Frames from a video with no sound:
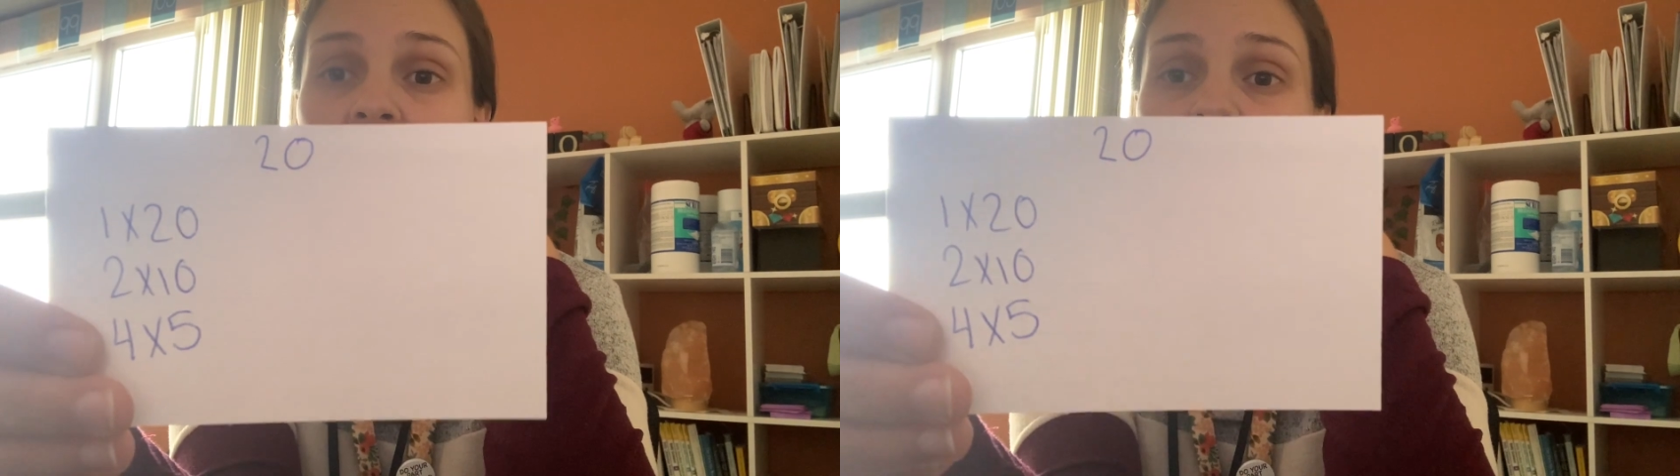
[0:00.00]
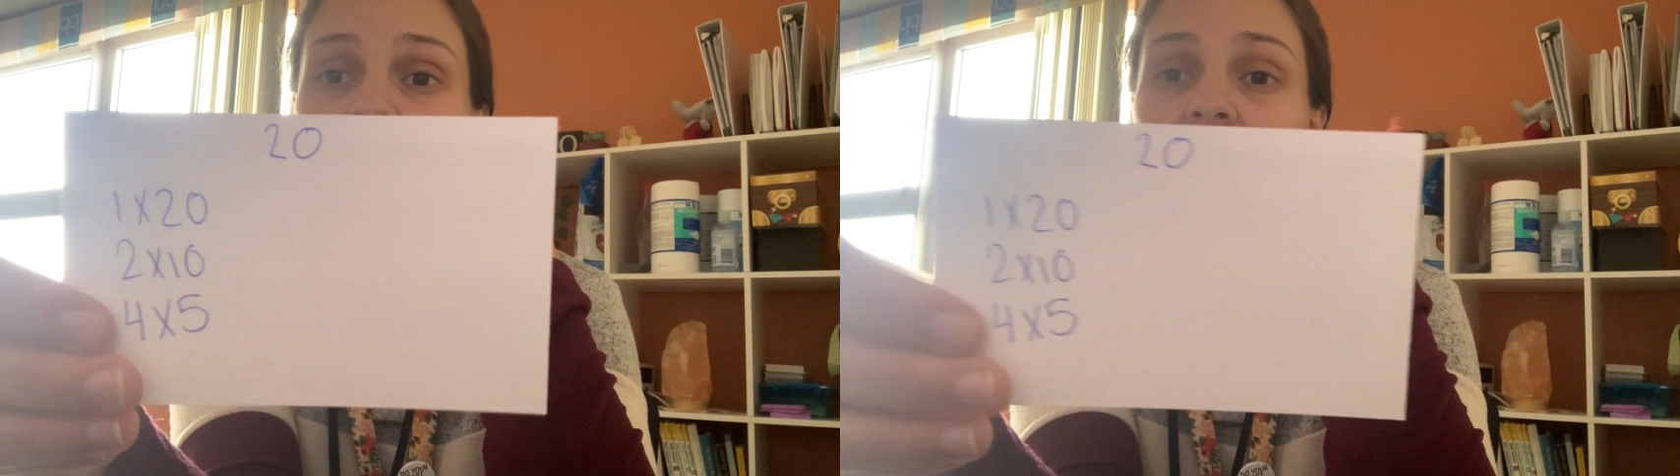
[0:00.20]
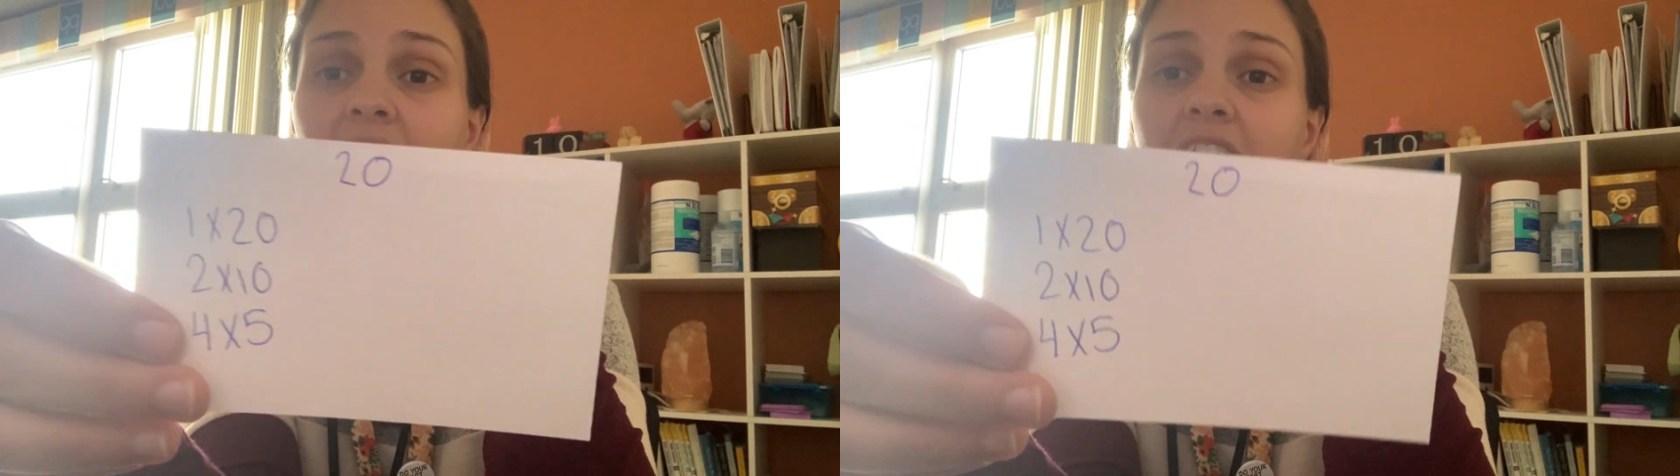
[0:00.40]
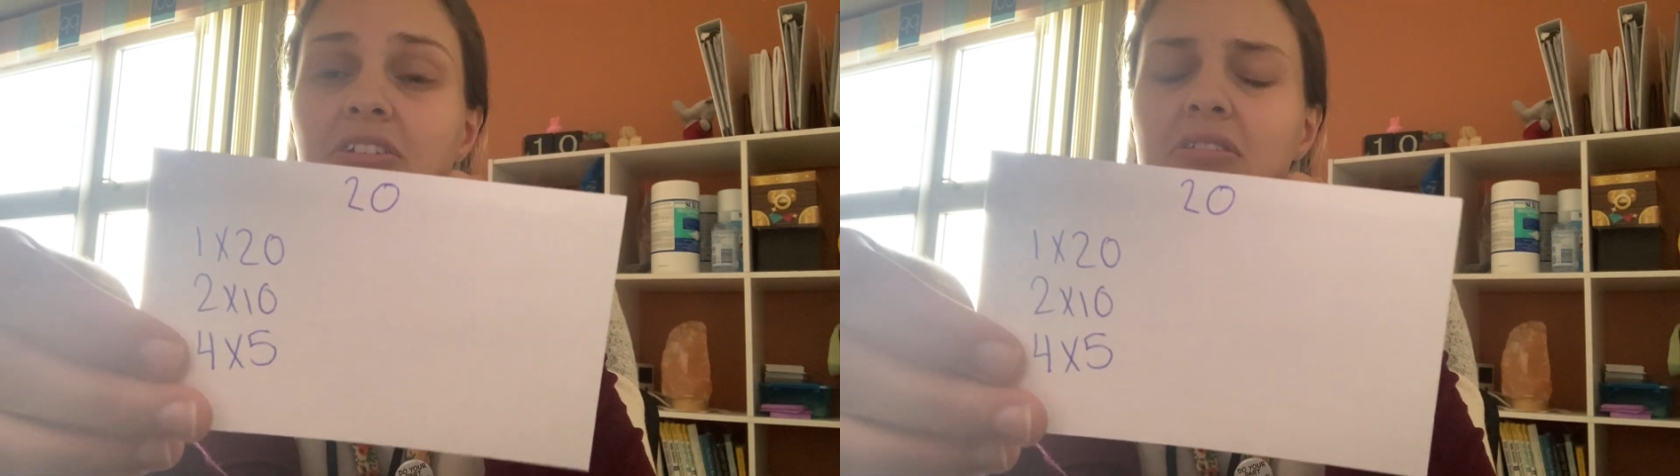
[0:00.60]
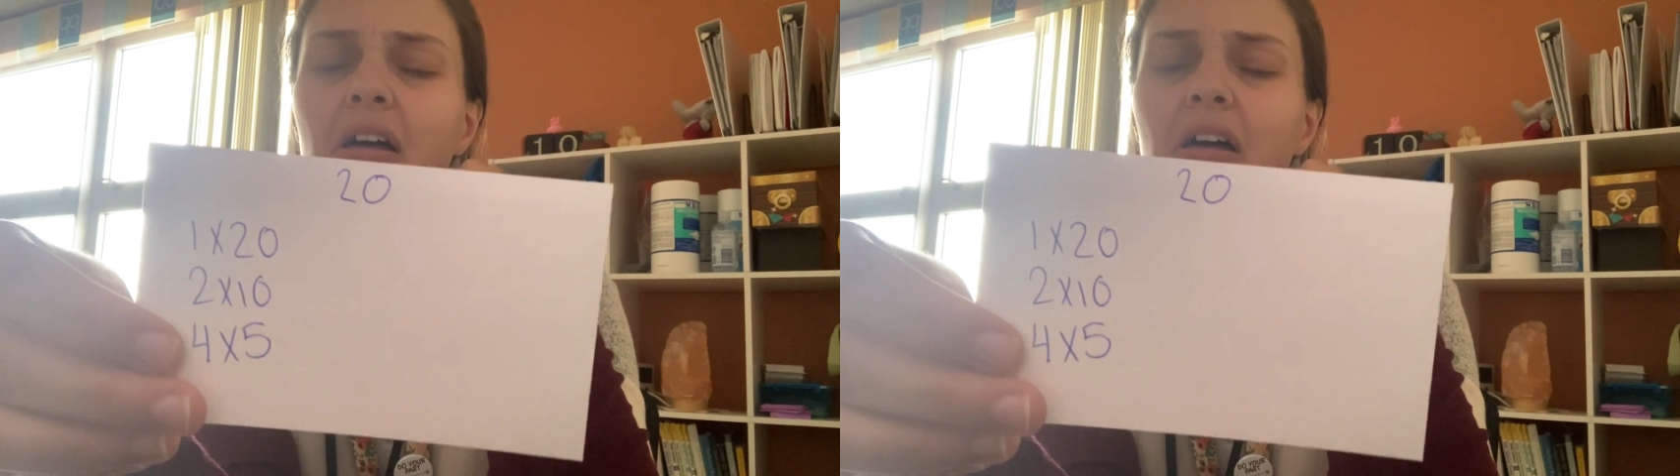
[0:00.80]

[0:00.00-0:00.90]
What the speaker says: And all I hear is,